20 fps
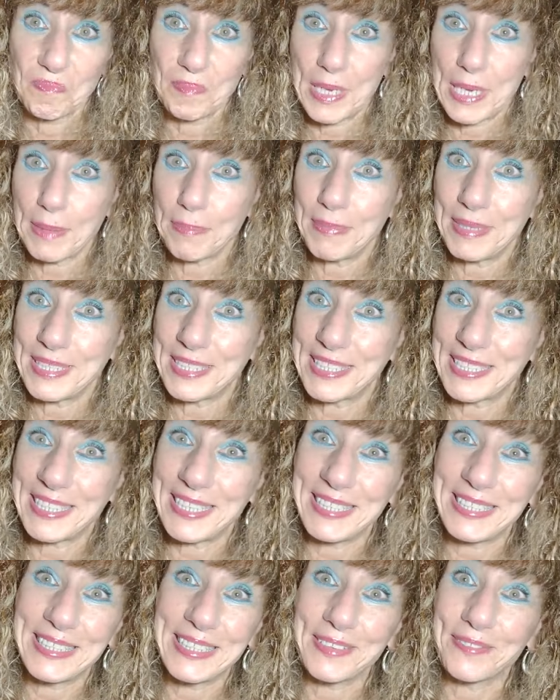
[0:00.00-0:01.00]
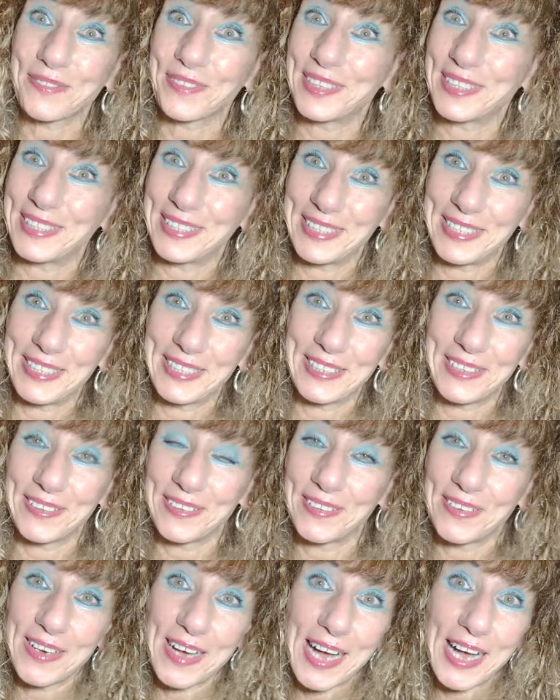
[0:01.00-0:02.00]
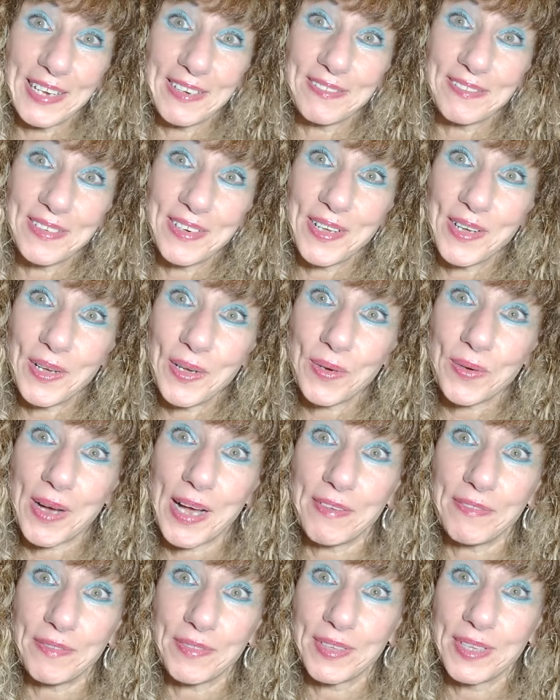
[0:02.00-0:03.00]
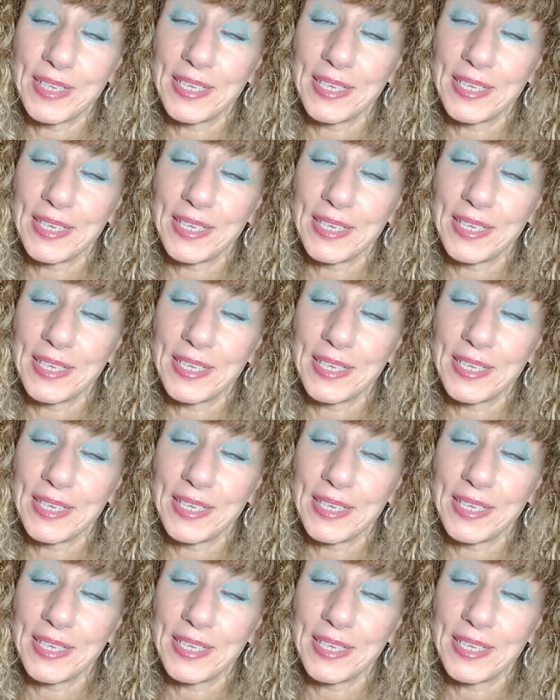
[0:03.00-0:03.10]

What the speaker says: make me see different, you know? I don't know.